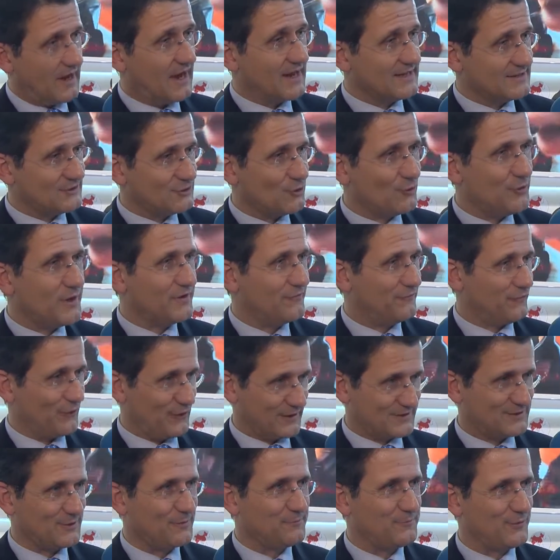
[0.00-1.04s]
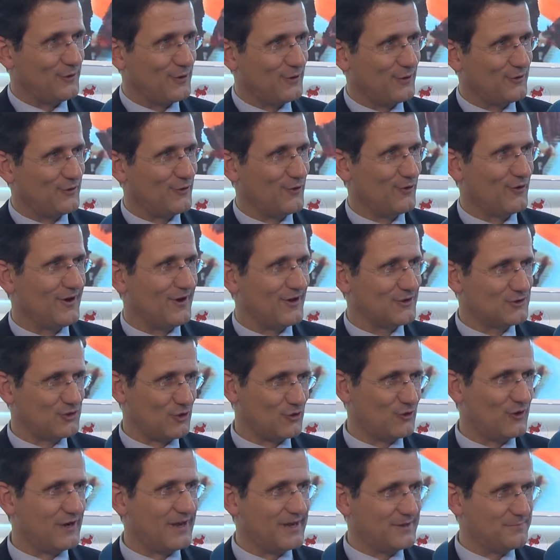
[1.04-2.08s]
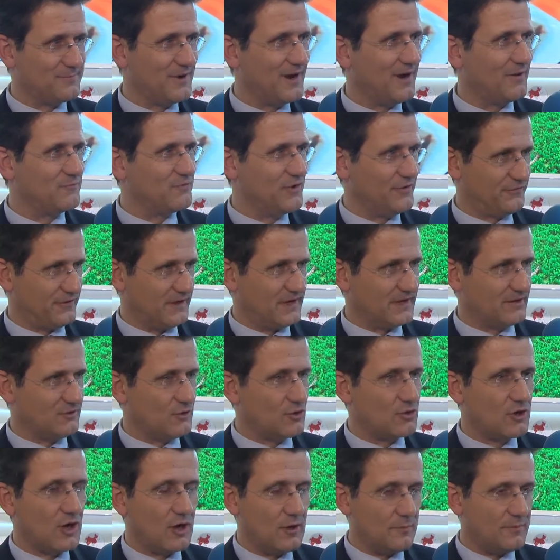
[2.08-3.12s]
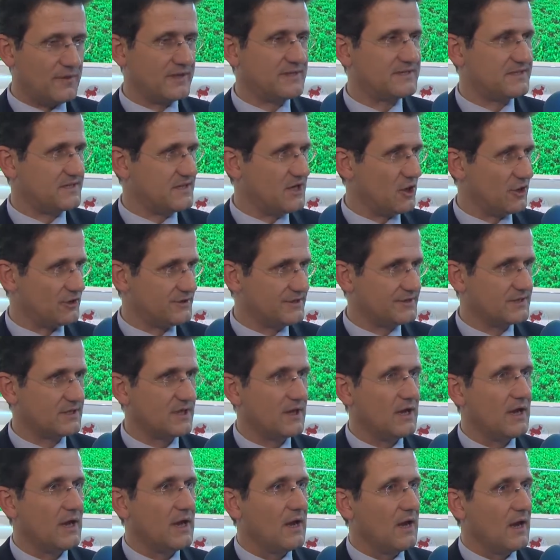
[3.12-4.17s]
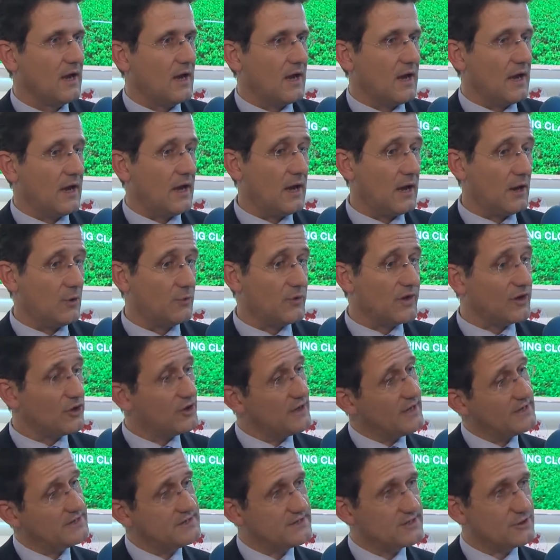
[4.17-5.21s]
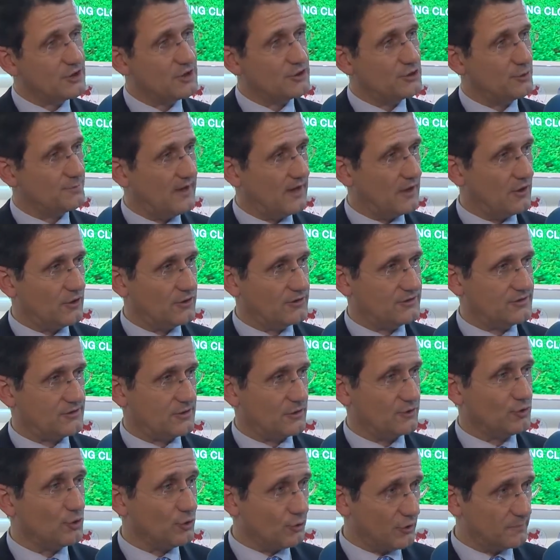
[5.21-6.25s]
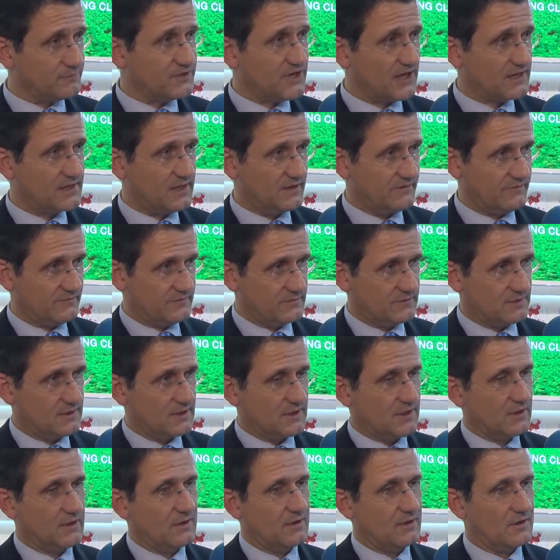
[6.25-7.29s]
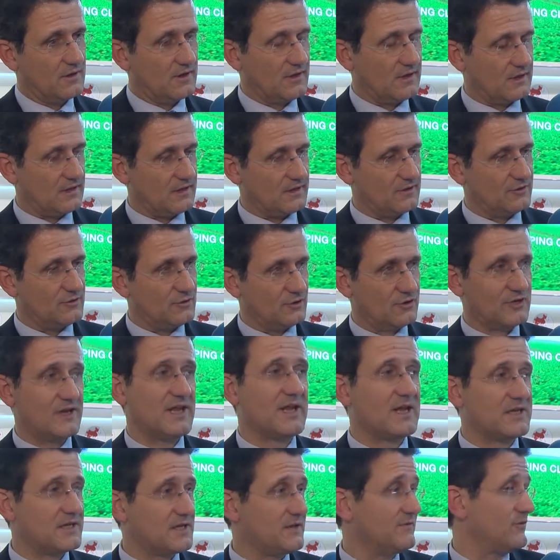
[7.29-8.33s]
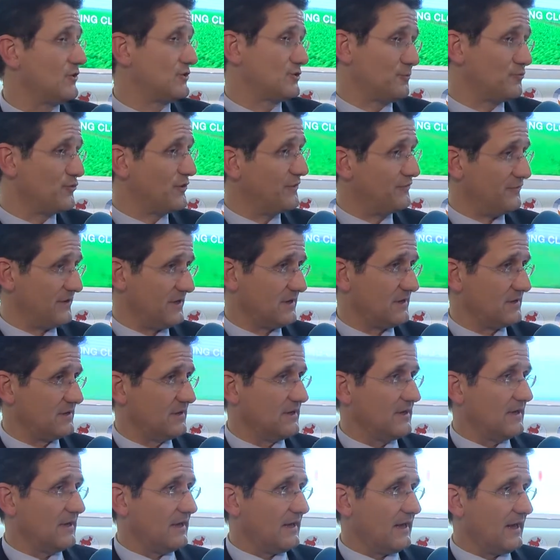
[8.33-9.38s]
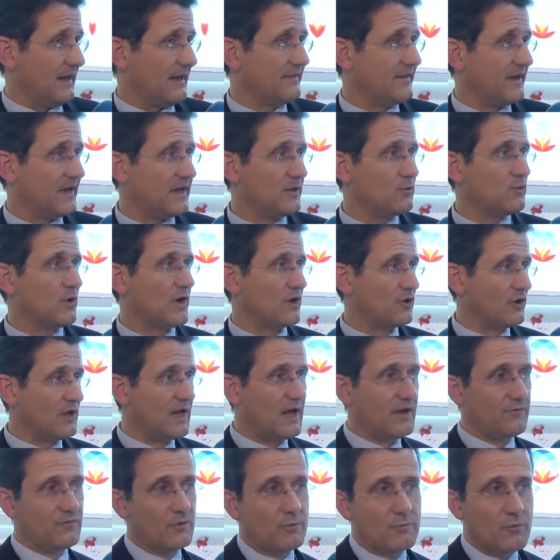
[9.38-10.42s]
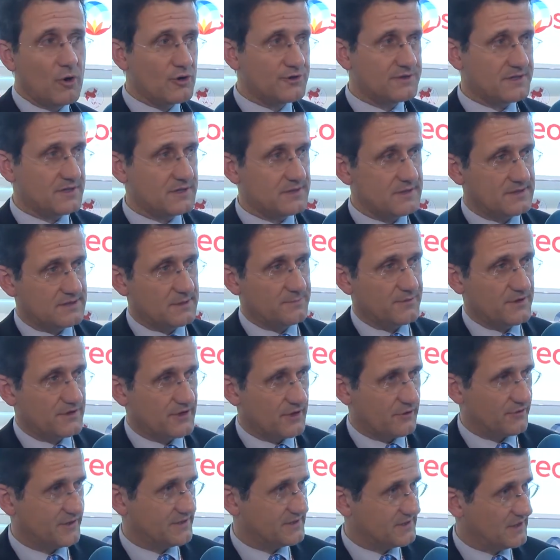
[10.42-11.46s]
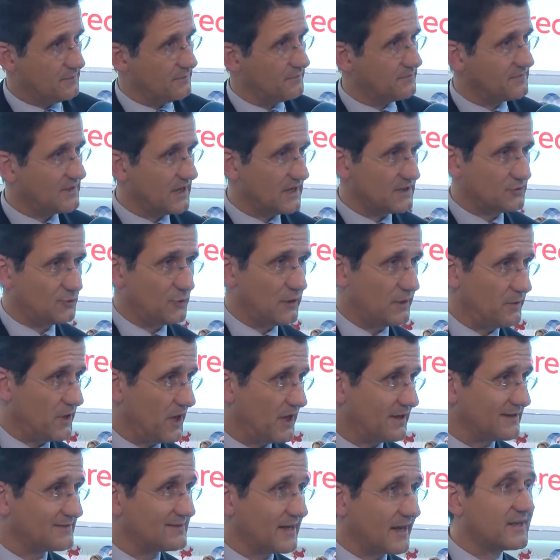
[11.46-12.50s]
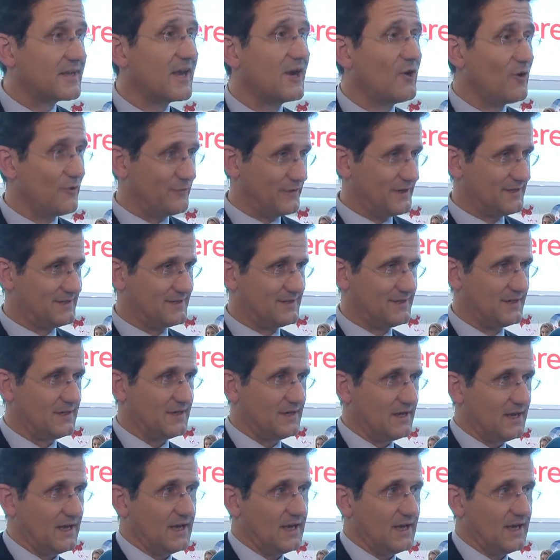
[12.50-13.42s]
answering, for example, your chocolate bar briefing. You come and see us. We're going to discuss about your objective. You're going to give us a briefing. And then we're going to have a multidisciplinary team that will take care of it